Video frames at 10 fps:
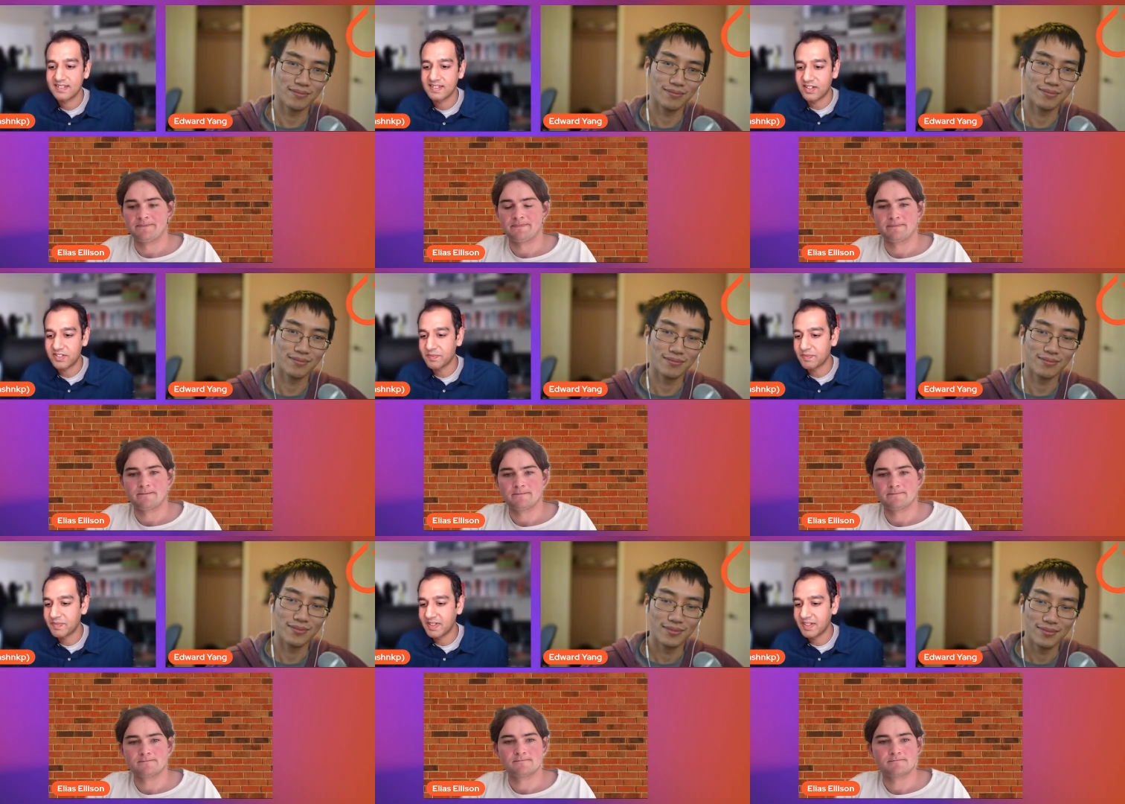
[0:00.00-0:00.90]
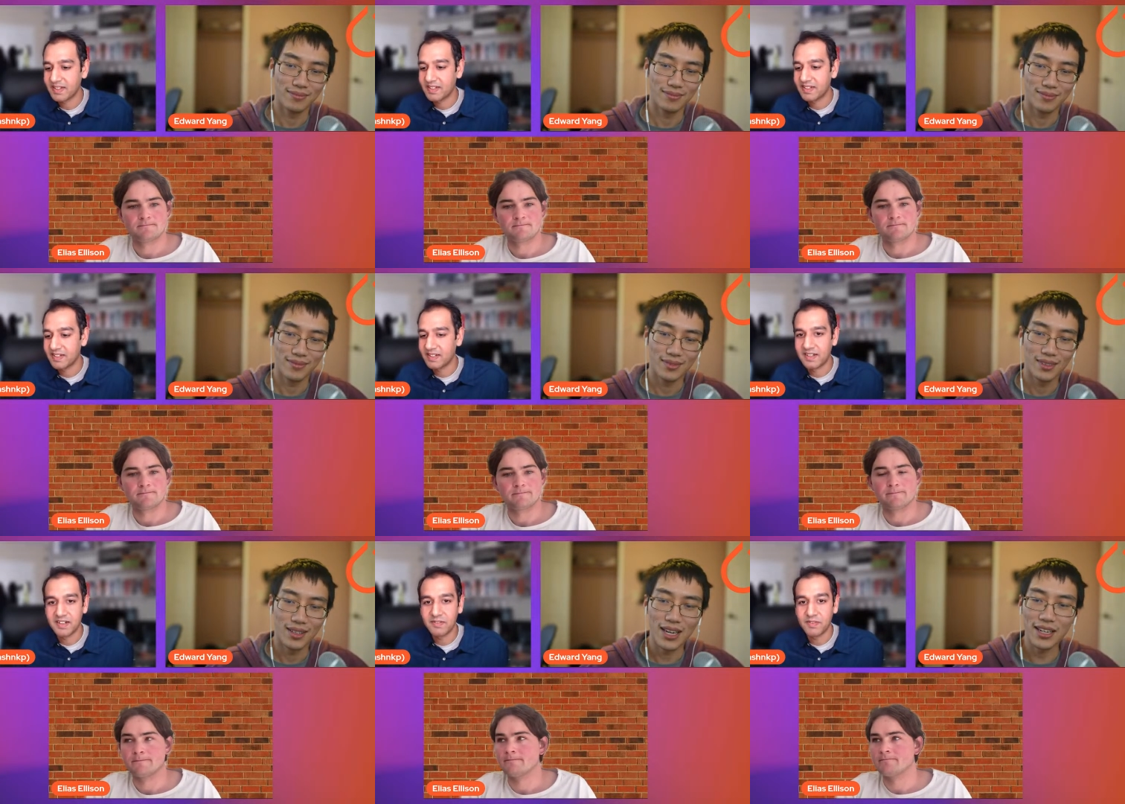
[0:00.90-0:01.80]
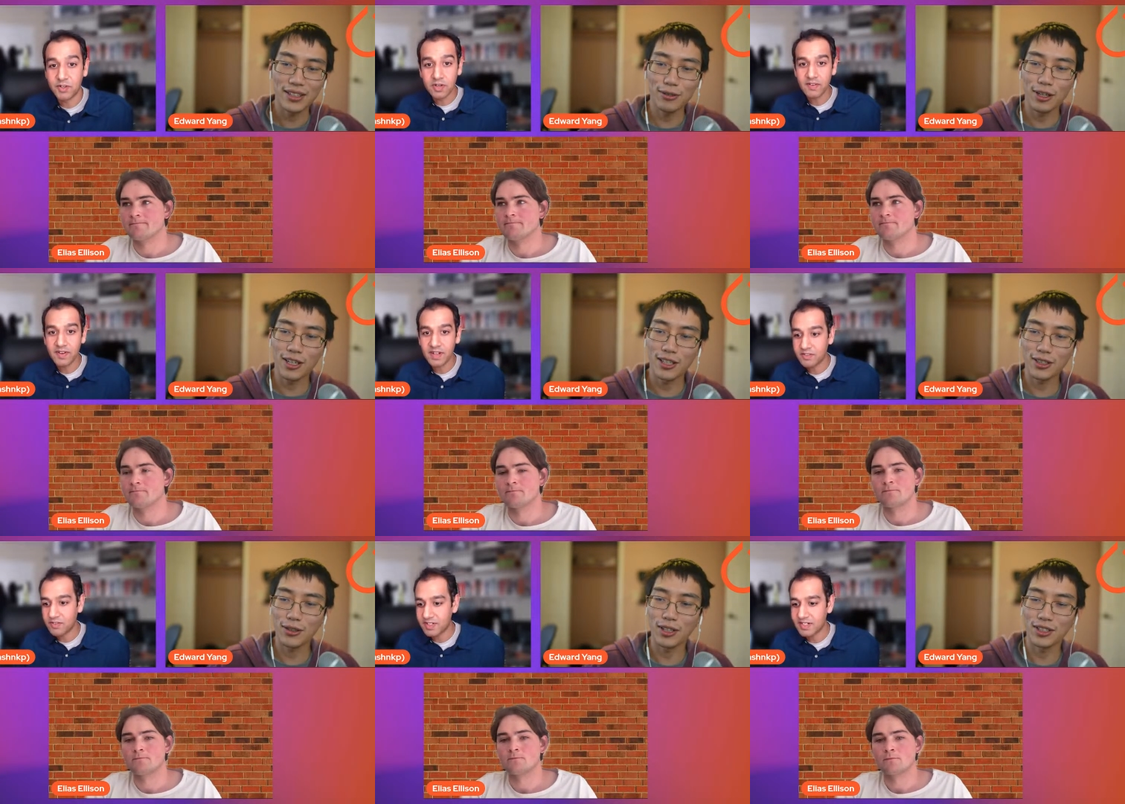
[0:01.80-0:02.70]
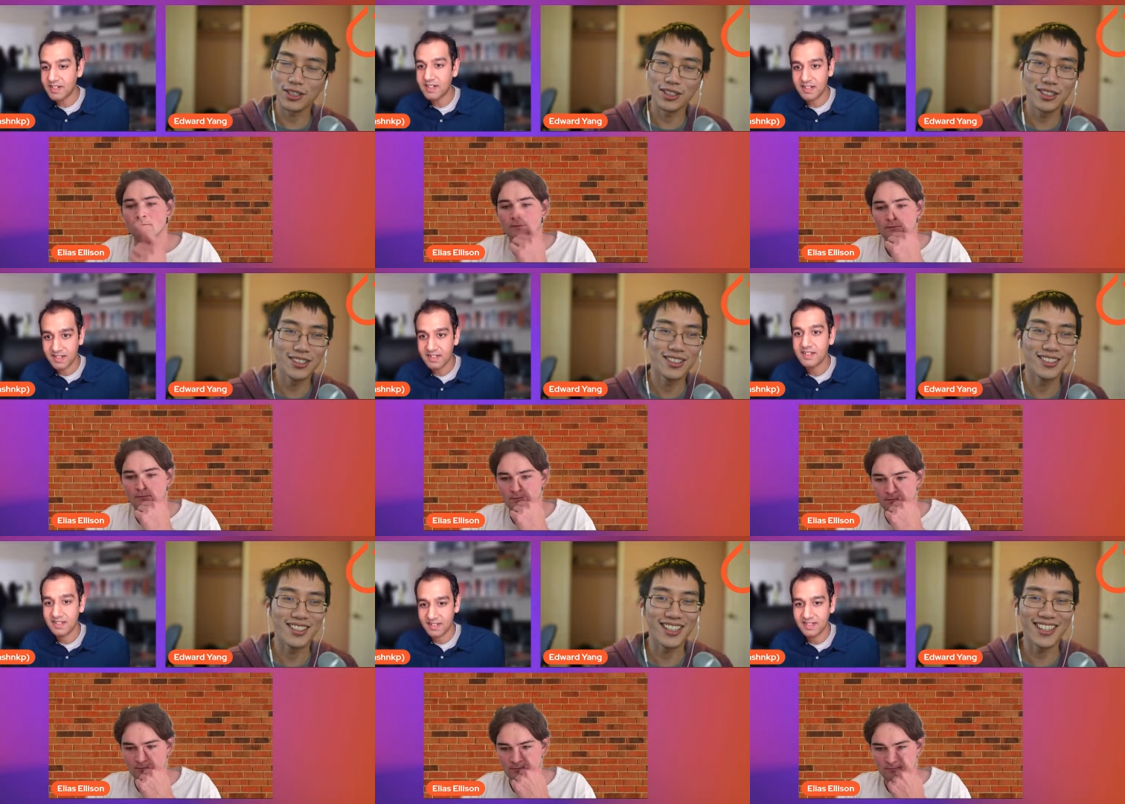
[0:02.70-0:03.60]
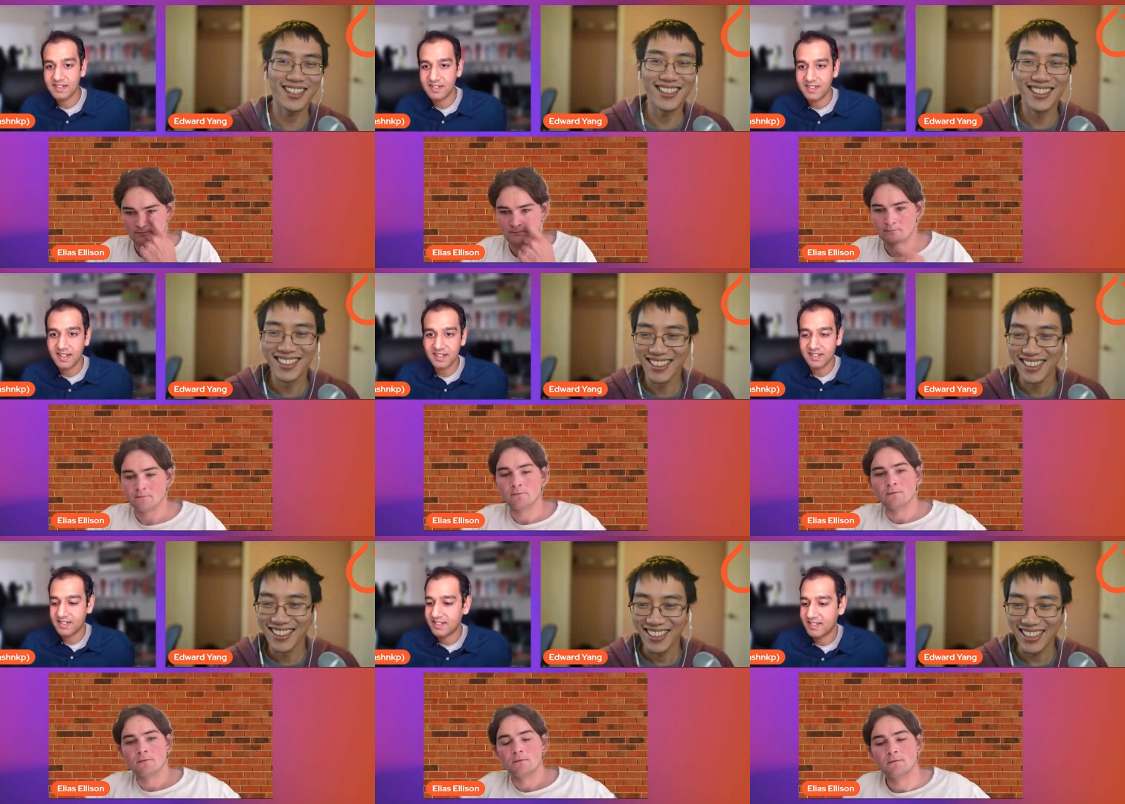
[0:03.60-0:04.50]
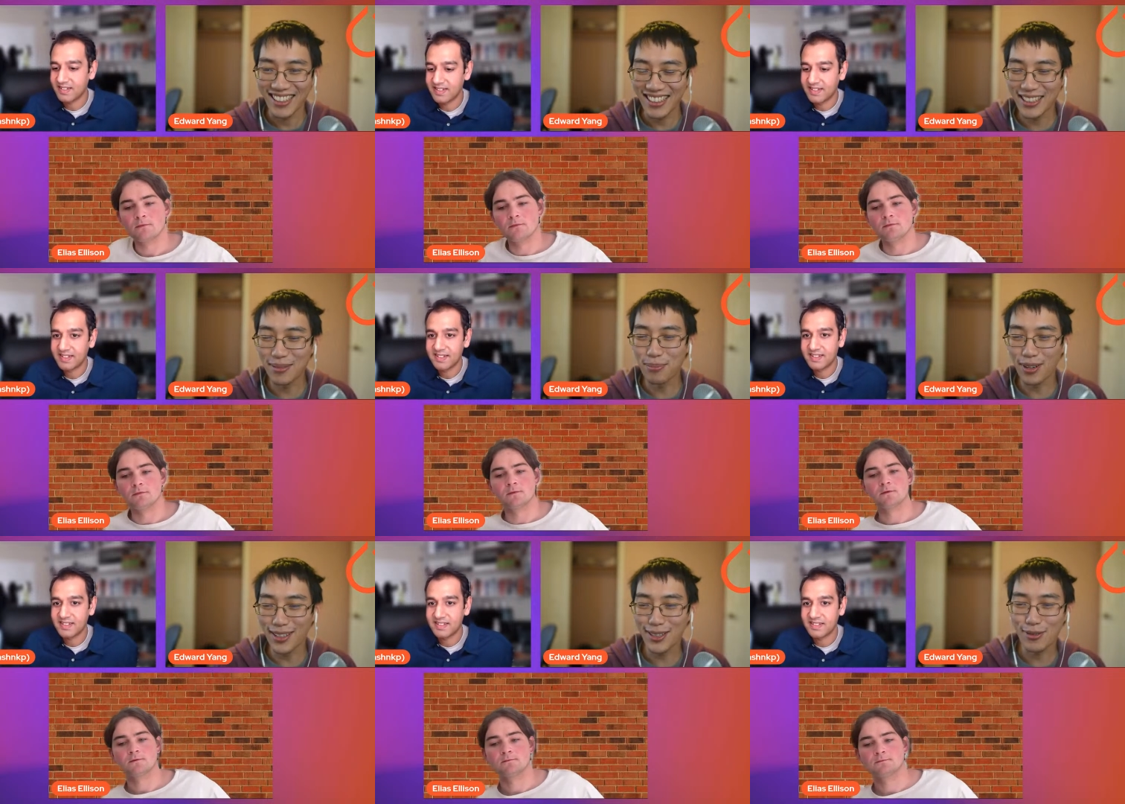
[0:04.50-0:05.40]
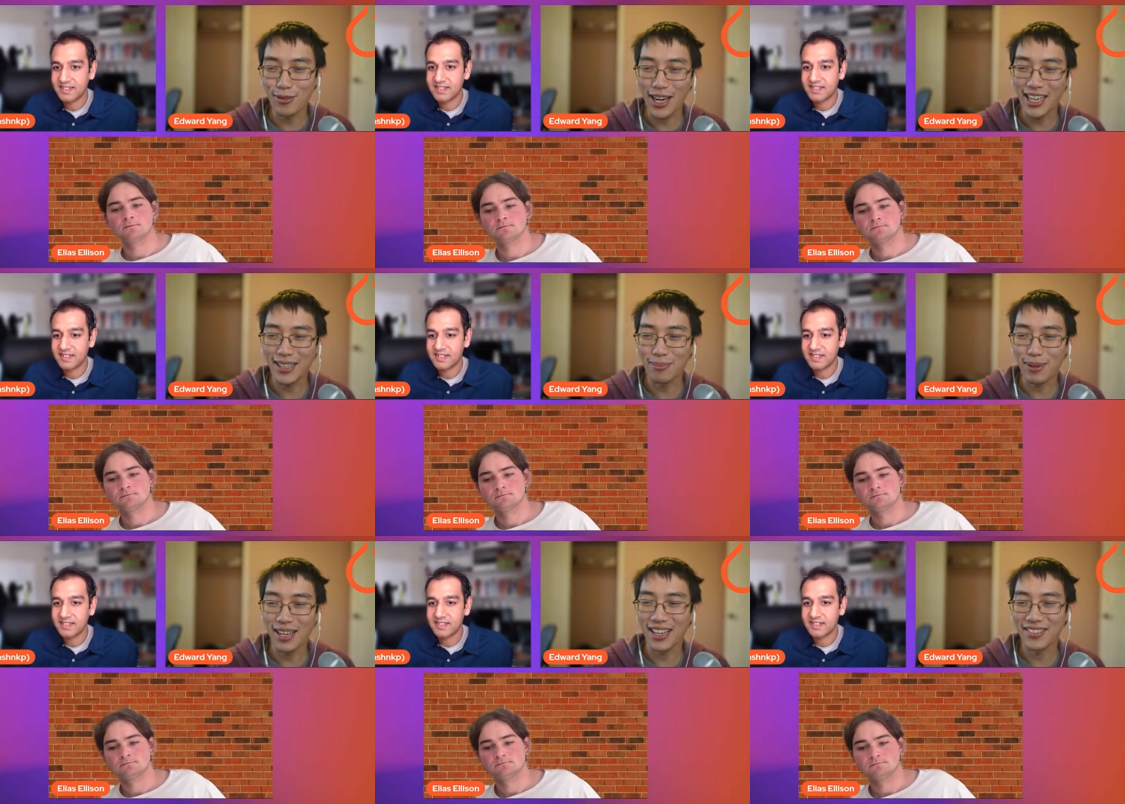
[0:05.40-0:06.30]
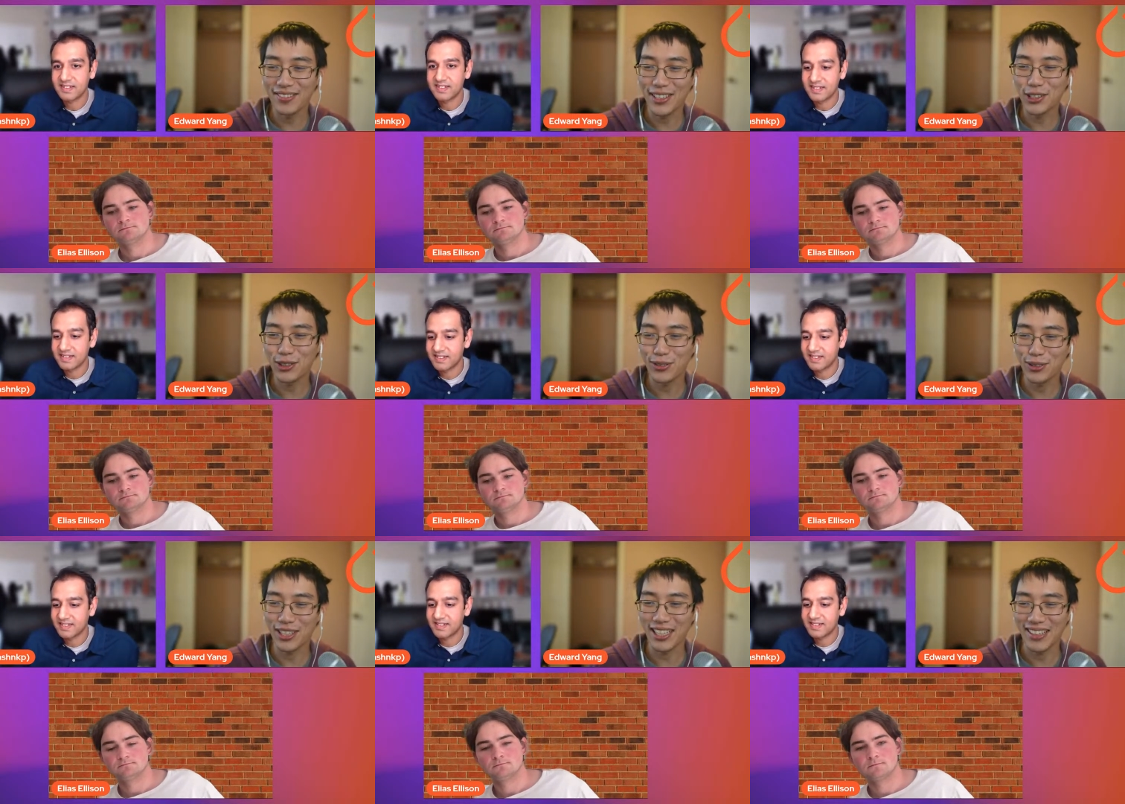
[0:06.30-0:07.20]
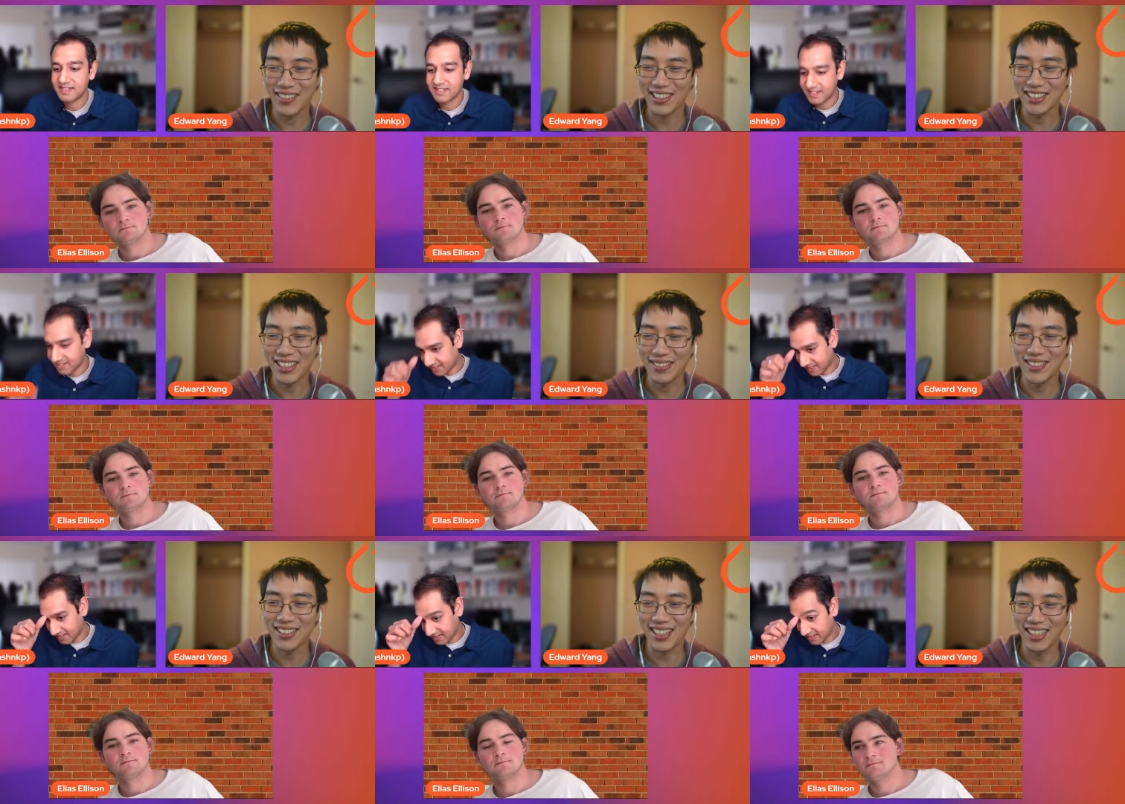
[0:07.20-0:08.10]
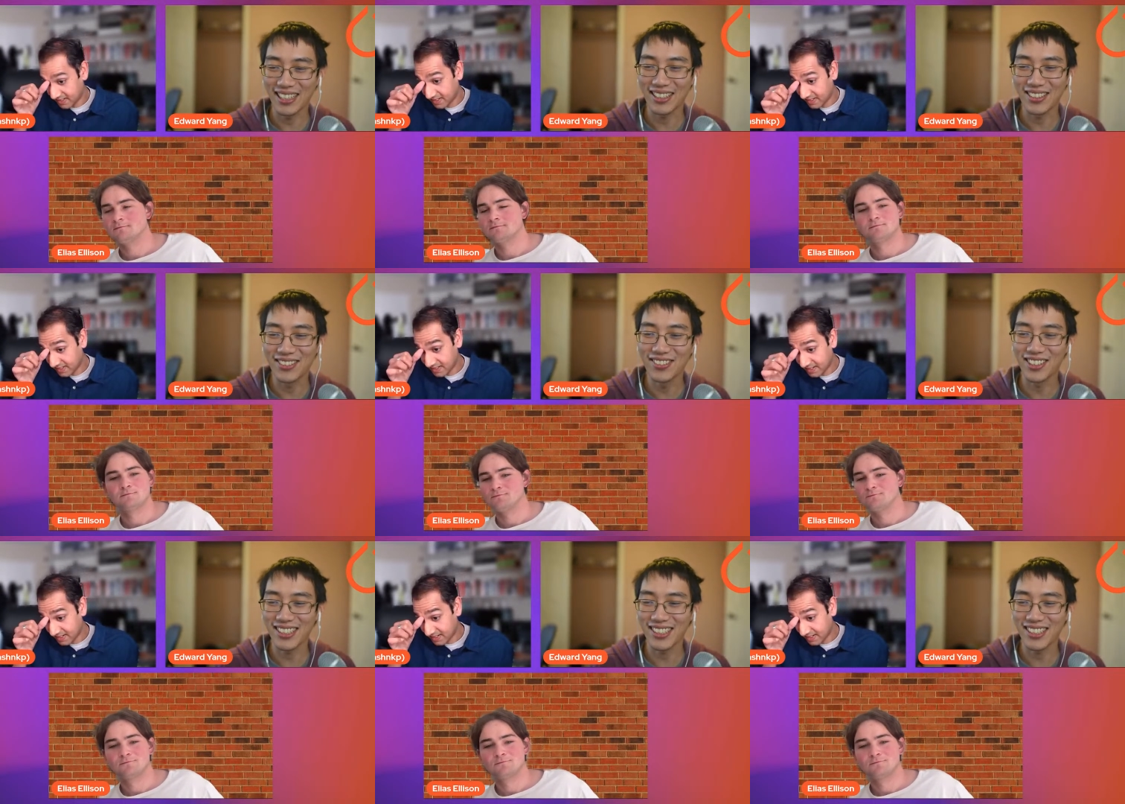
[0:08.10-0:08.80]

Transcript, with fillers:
Speaker 1: Awesome. Uh, Andy Rock has a question.
Speaker 2: Yeah. Yeah. Is symbolic rank a planned feature for dynamic shapes, i.e., ufunc